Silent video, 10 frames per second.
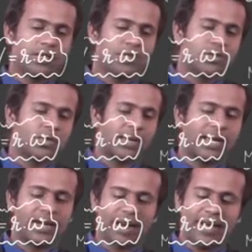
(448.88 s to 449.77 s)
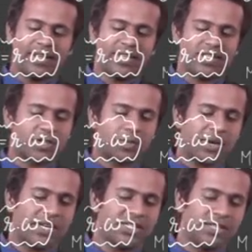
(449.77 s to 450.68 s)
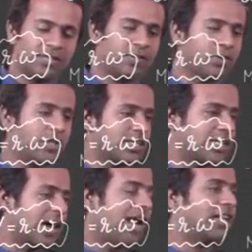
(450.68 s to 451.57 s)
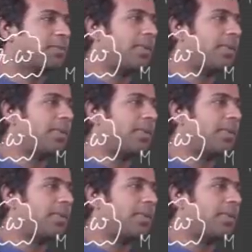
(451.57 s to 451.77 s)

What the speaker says: So we can write this expression for this ith